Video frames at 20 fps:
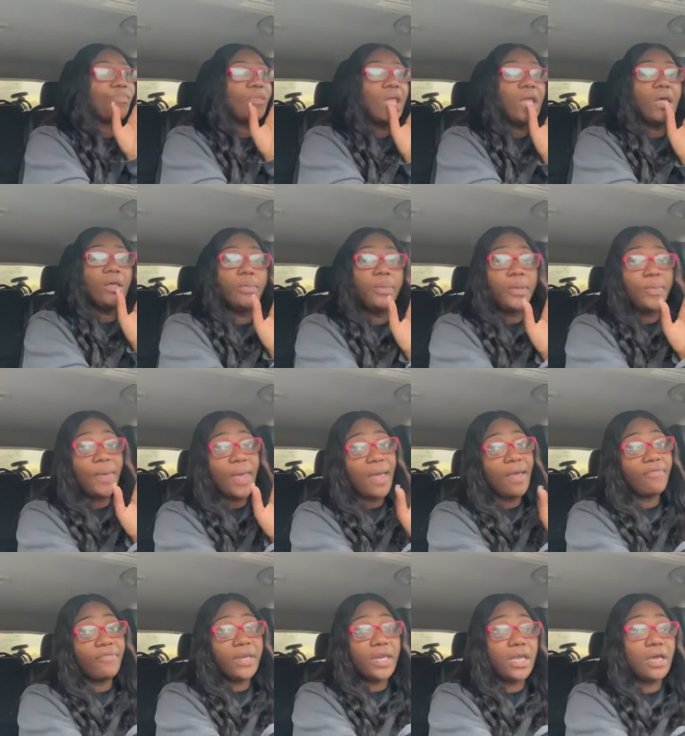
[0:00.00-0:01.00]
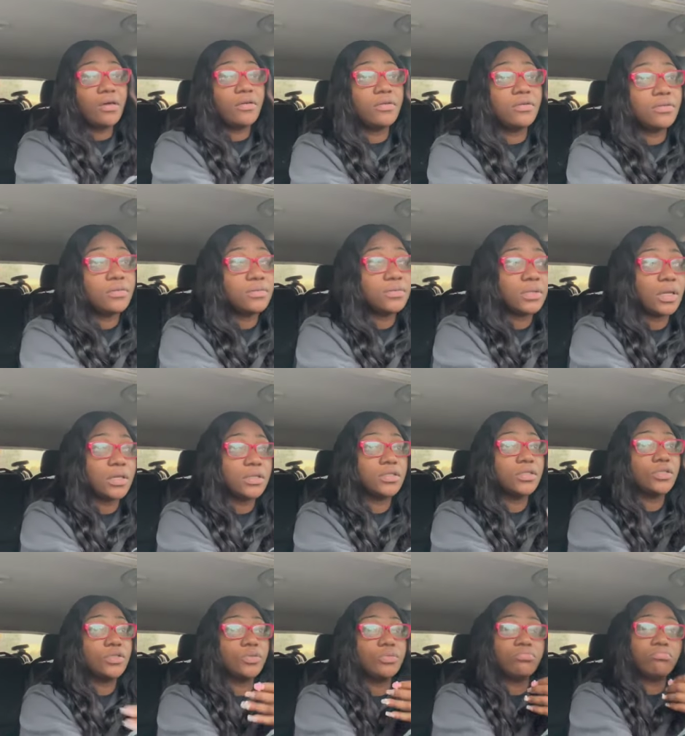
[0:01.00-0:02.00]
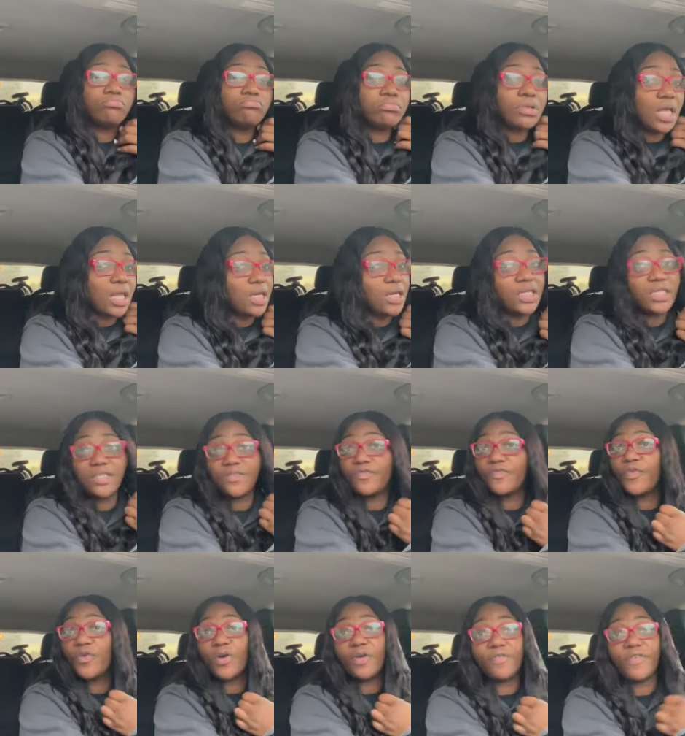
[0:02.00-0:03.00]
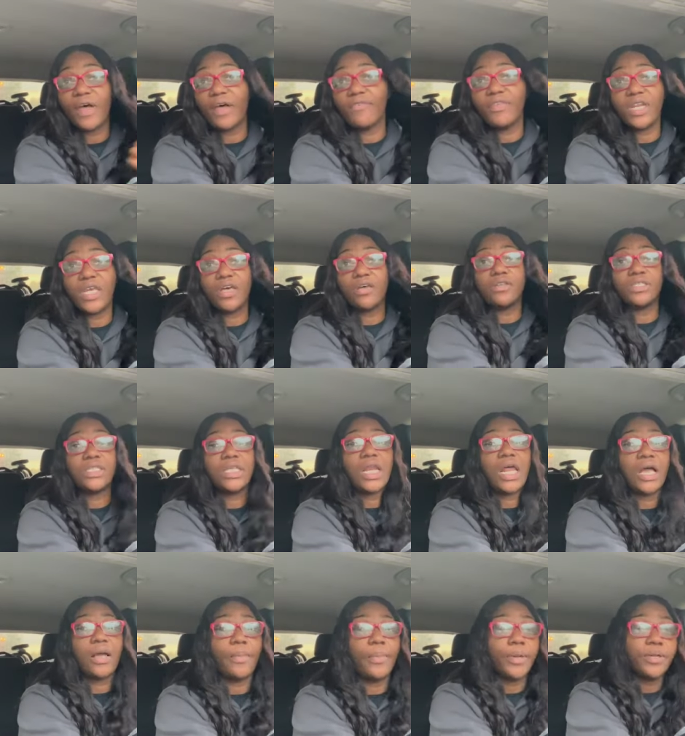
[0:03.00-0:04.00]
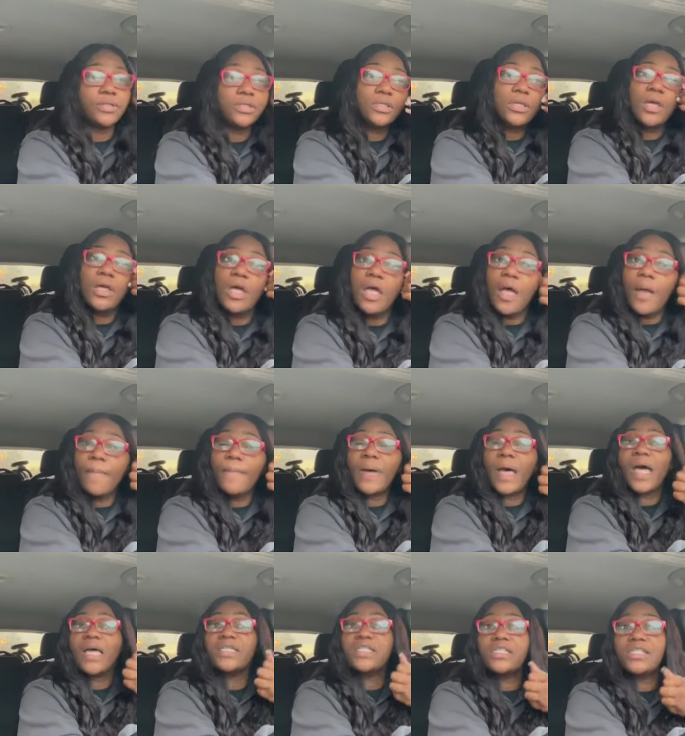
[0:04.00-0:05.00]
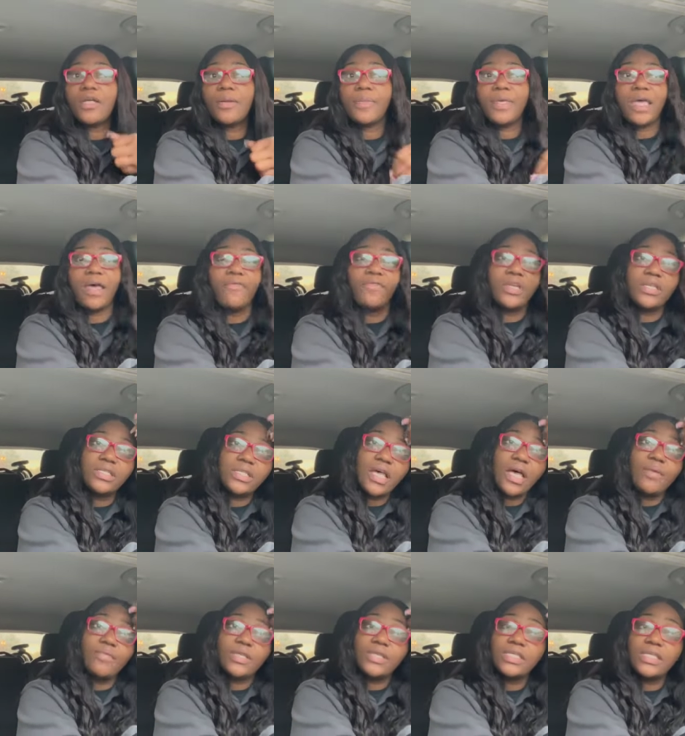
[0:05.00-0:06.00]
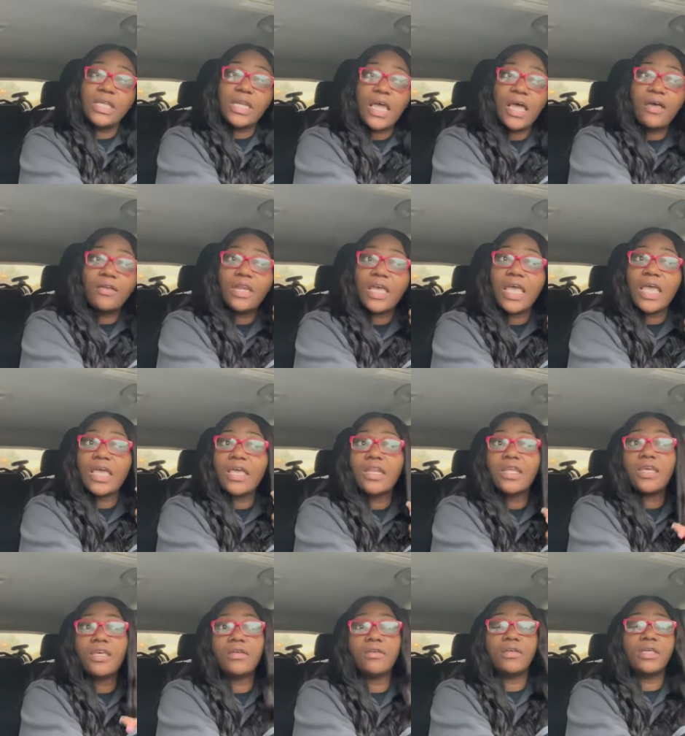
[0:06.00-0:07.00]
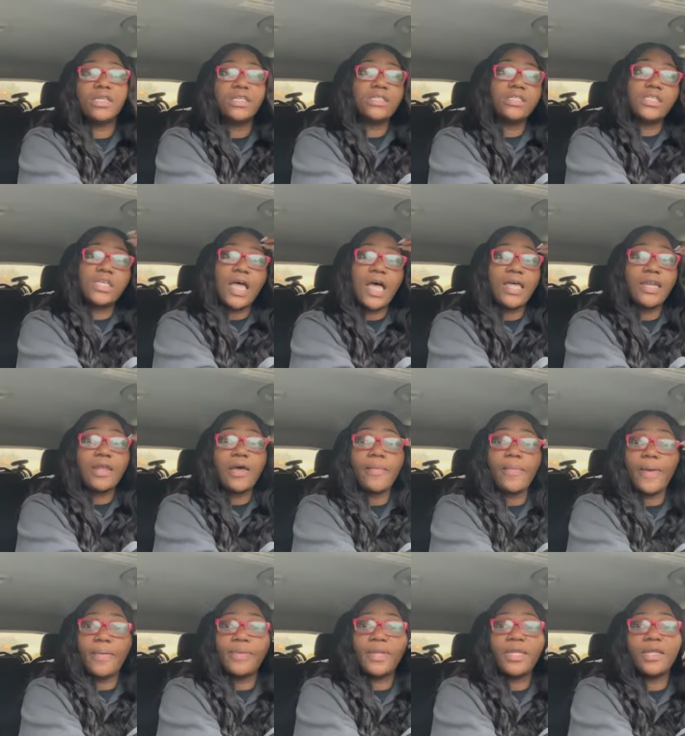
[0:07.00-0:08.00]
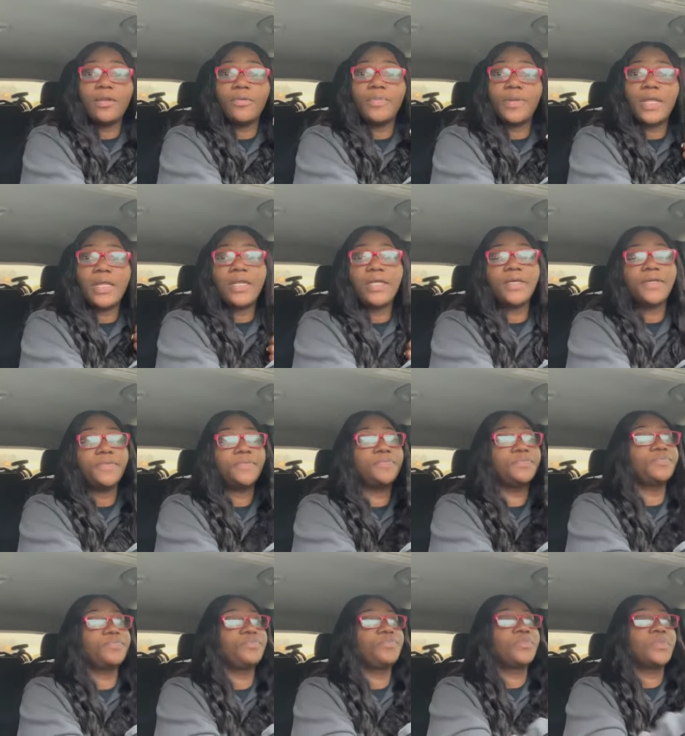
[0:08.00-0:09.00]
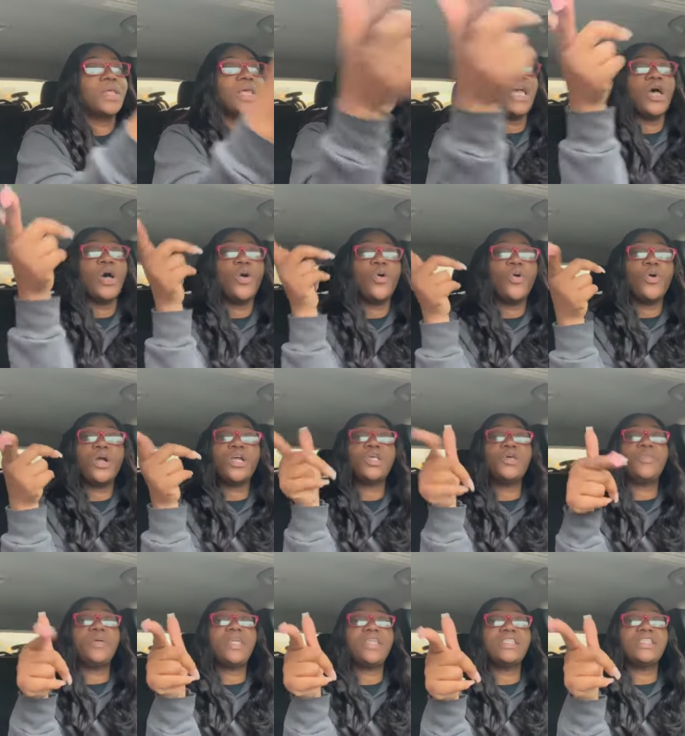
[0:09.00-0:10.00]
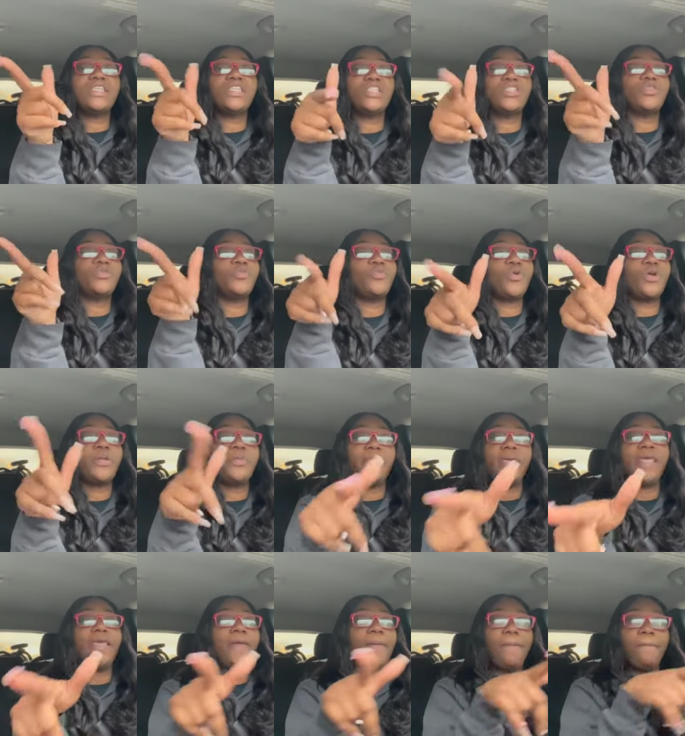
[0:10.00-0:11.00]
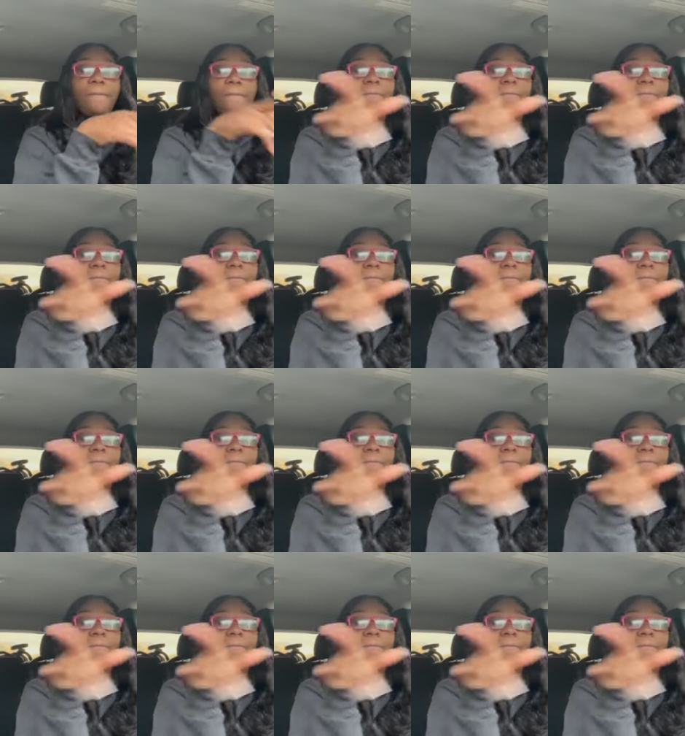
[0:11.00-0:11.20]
it'll be mad videos like at least four or five videos that i could post but i just don't be having the time to sit down and edit because y'all know baby d don't play that who are you paying attention to more than me